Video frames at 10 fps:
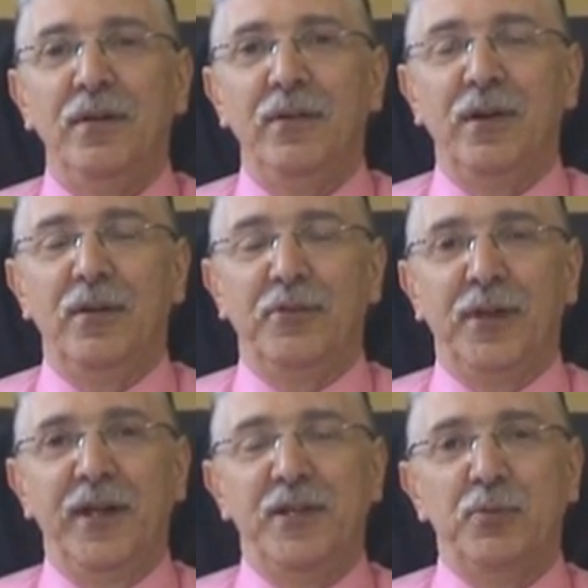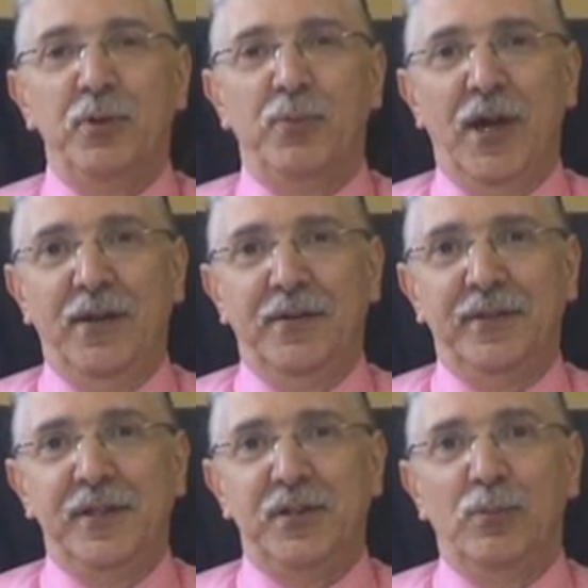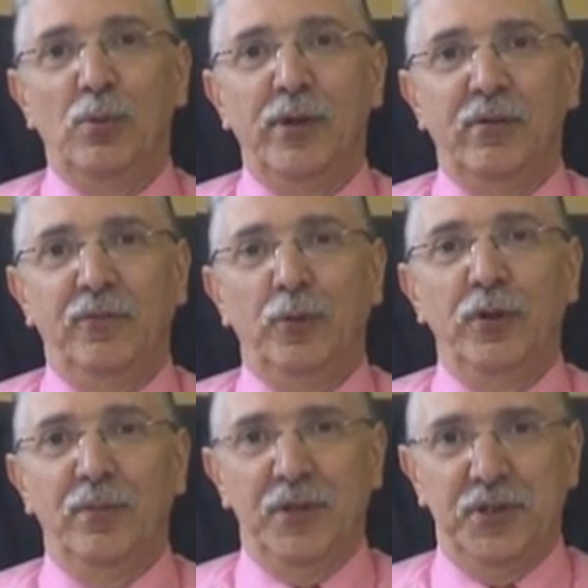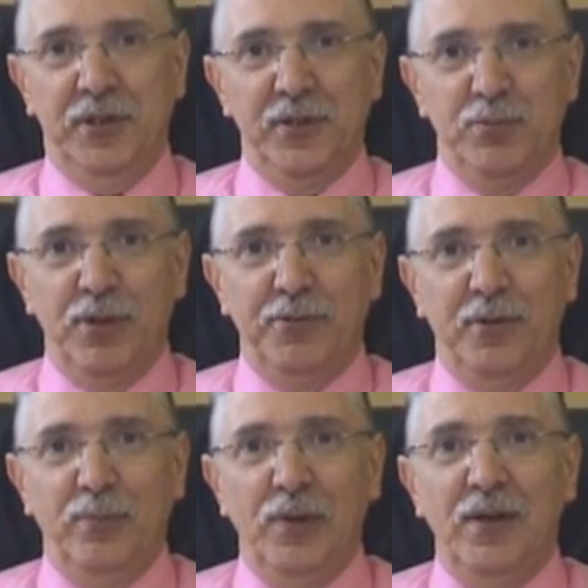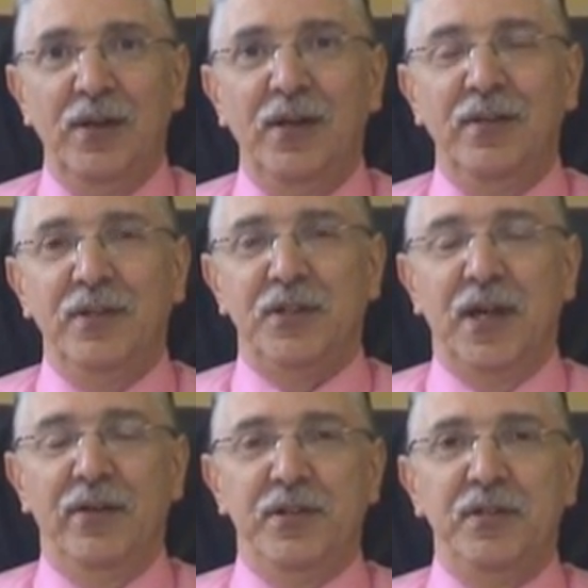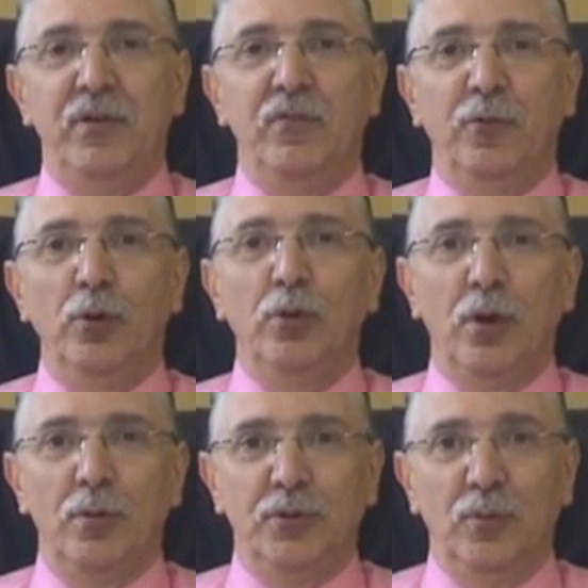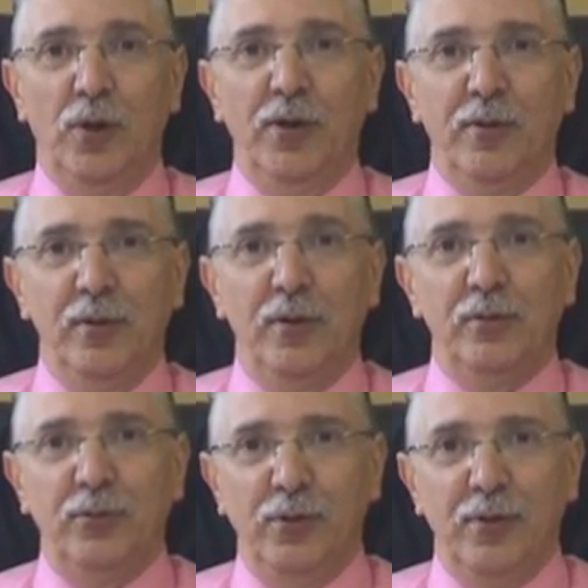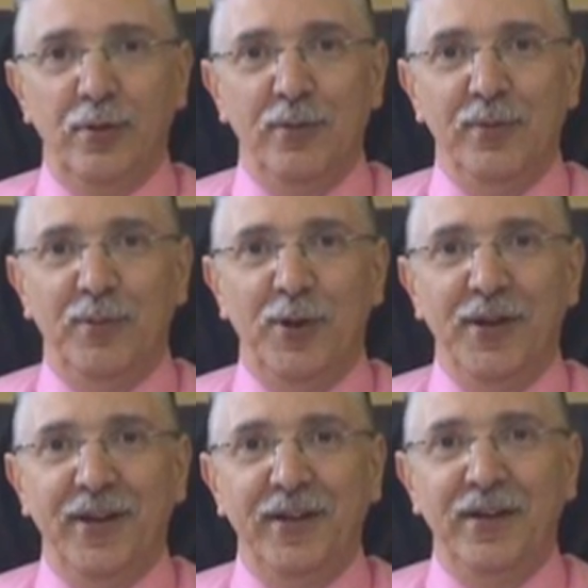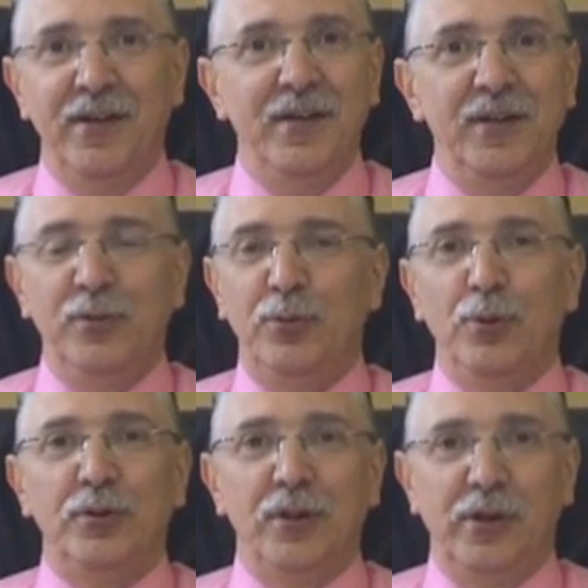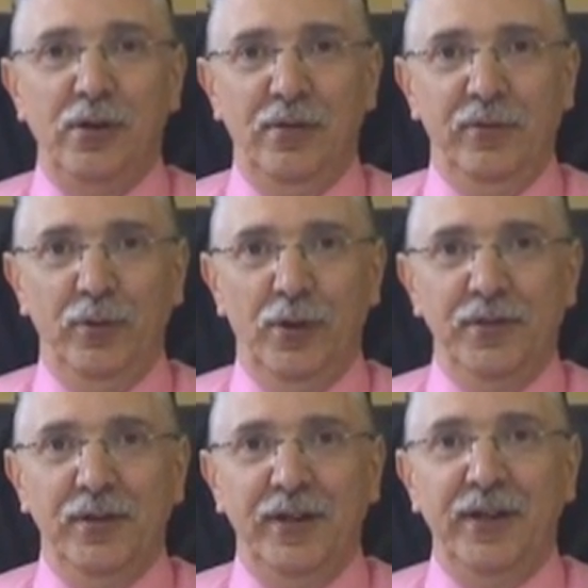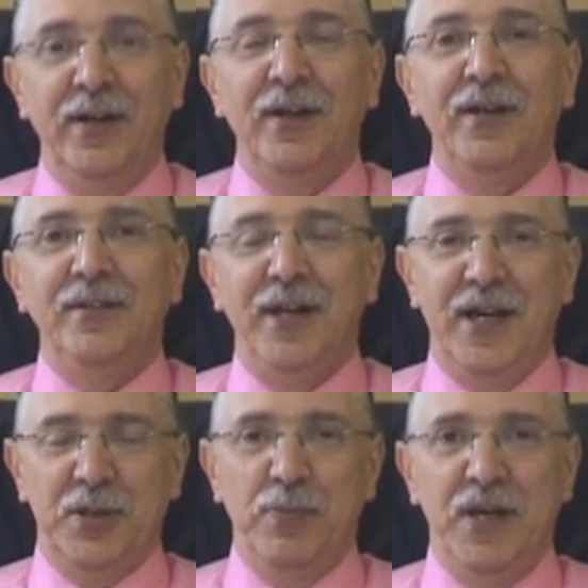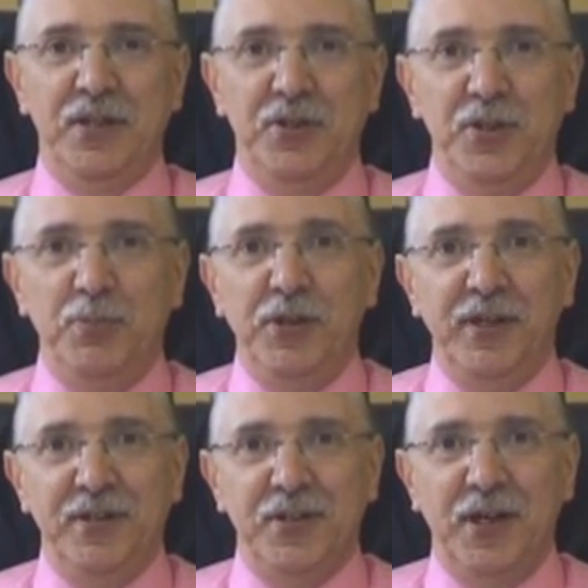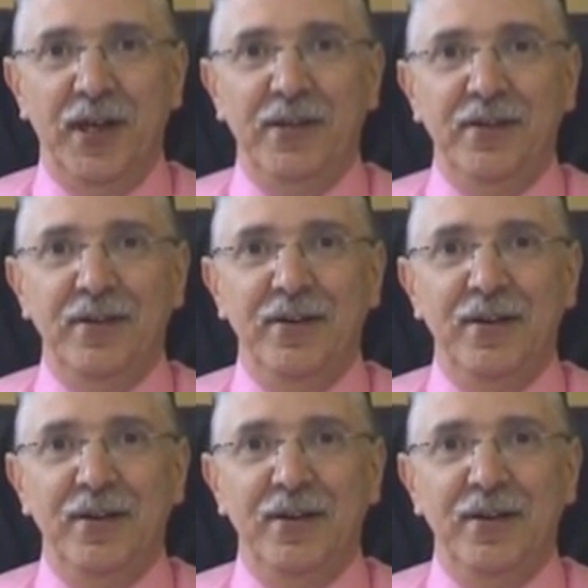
The other thing is when the partner takes the mobile phone up the stairs with them, they start receiving phone calls at 1 o'clock, 2 o'clock in the morning, totally out of the ordinary, text messages being sent,